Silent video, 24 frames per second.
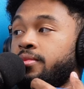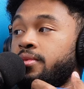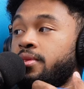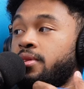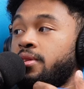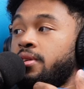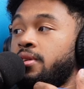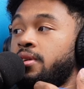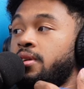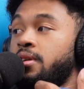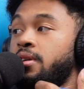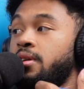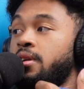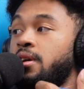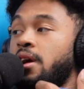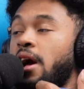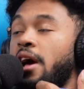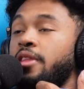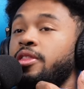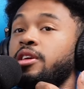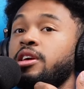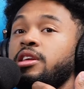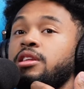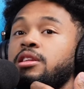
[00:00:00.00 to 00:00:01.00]
four of them.
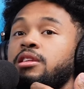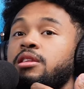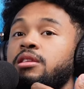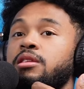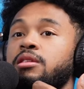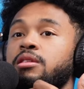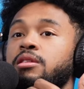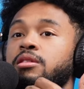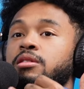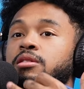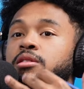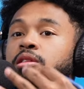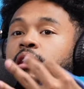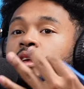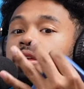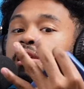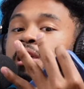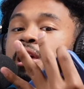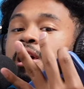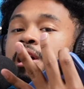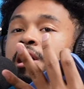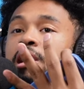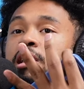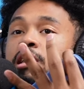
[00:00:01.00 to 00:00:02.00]
I think,
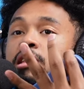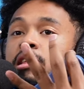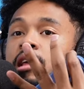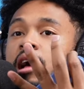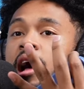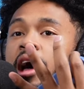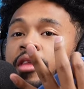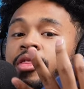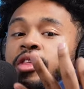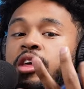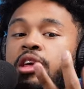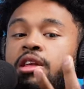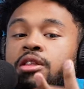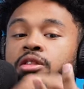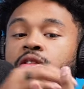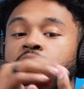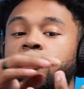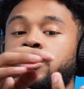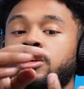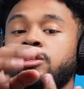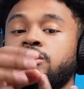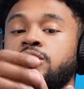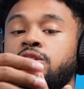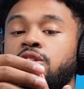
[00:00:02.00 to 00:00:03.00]
yeah, I think
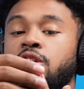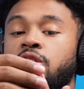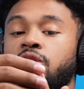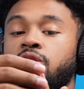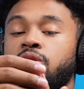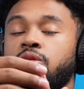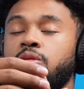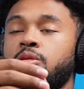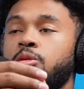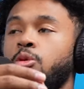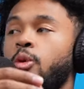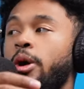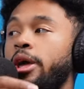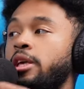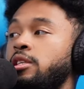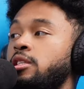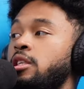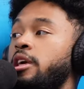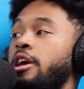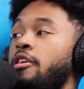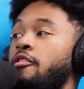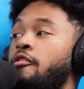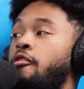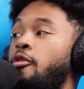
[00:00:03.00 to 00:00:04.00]
this is the, wait, is it
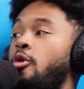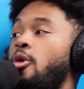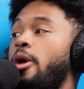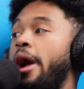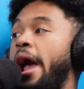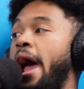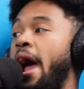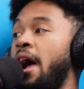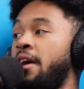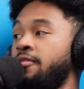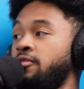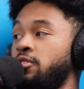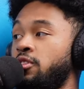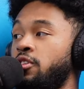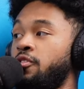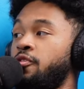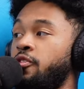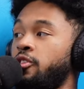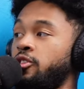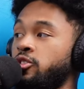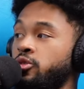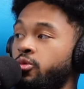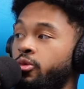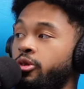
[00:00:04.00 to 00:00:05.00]
like four after the
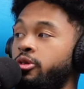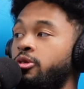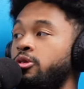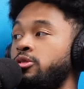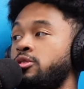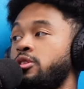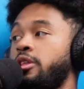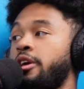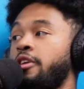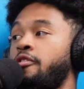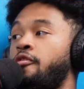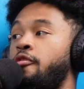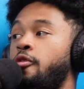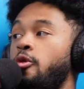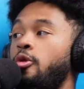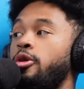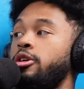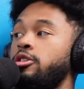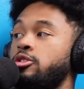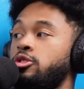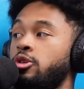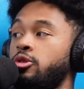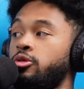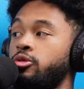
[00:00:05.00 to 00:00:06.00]
first one, or is it like
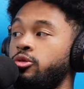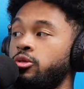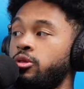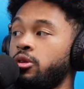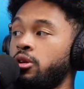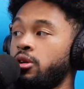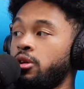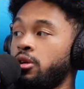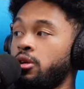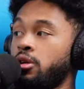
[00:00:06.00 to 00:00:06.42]
four so in total? It's like